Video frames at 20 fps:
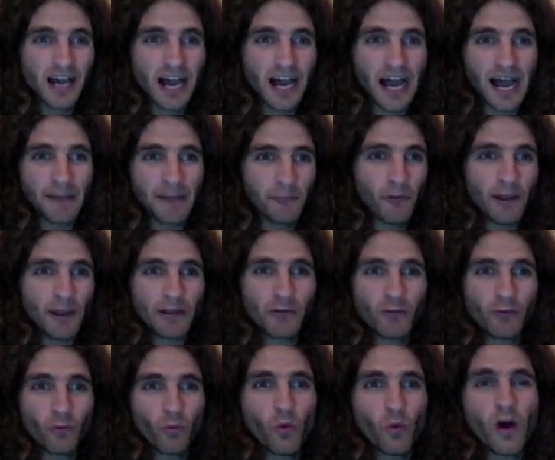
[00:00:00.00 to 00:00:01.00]
I'm like
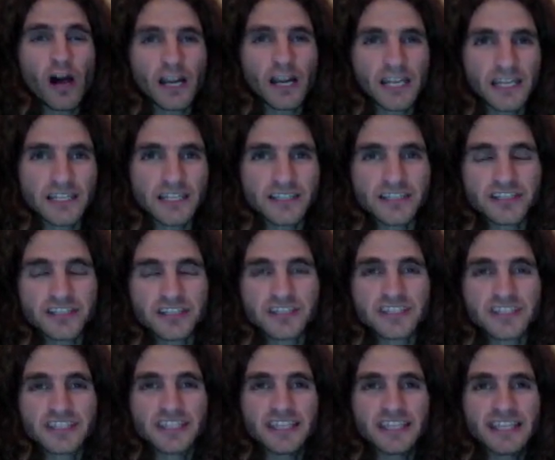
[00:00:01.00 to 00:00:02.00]
wanting to
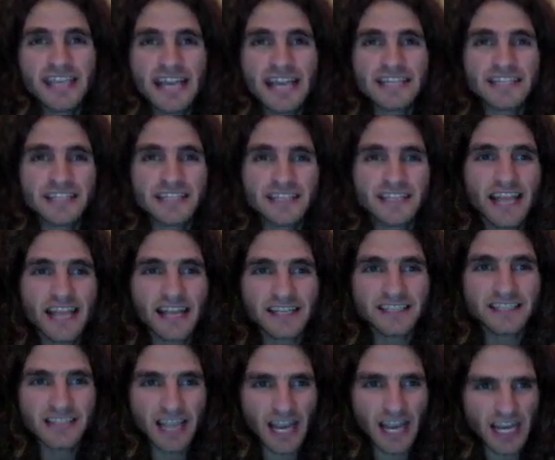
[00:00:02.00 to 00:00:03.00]
just get to the next
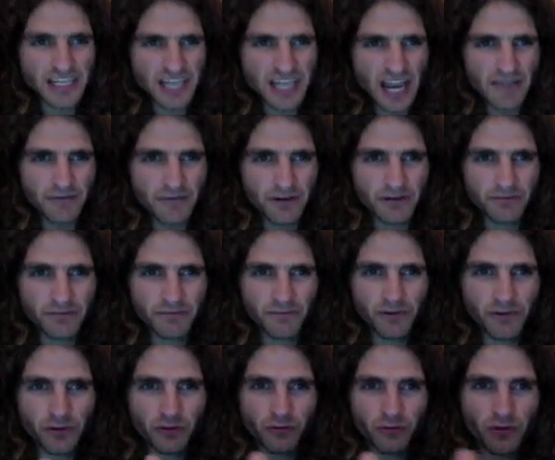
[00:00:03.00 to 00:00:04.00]
stage, have her
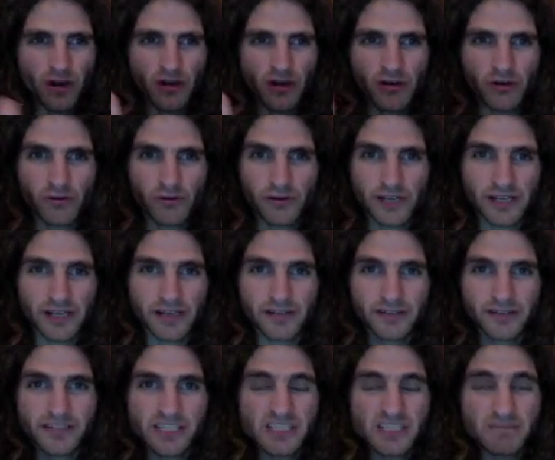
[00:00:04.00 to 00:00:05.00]
grow and
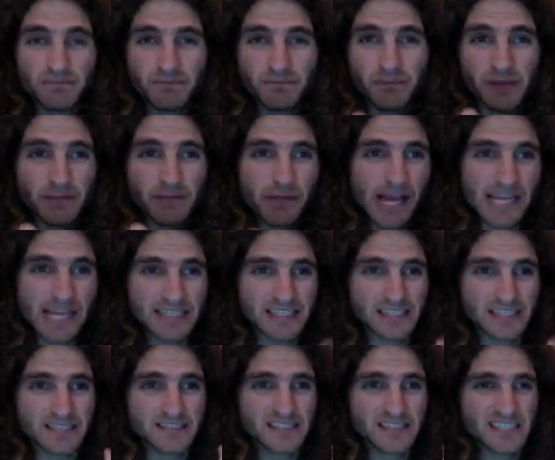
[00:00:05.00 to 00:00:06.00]
just be past this
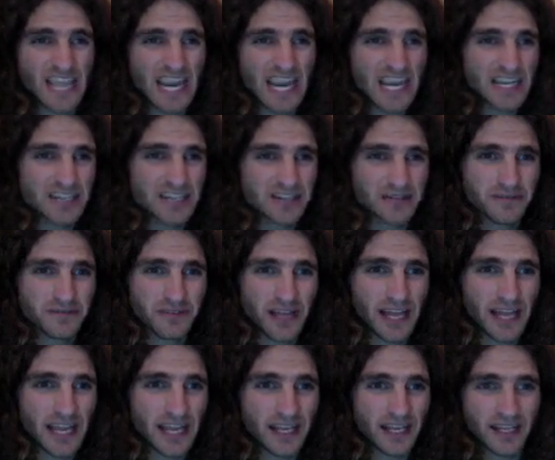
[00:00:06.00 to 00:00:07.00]
stage of
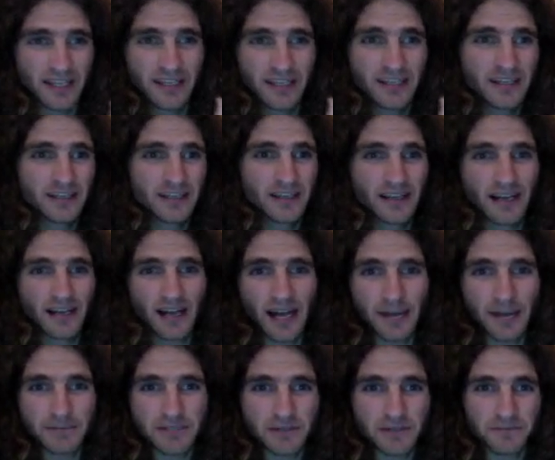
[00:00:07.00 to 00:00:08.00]
like, I'm
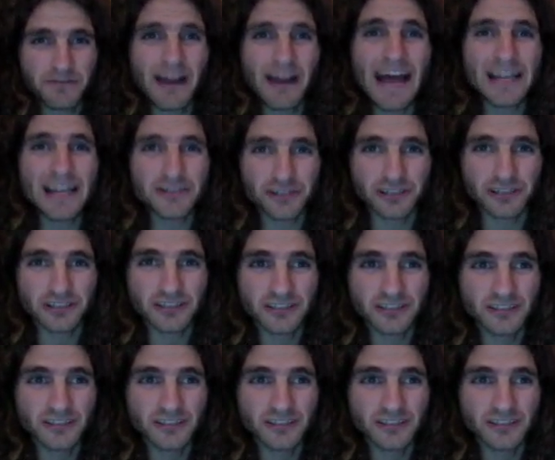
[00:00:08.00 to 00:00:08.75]
so fragile.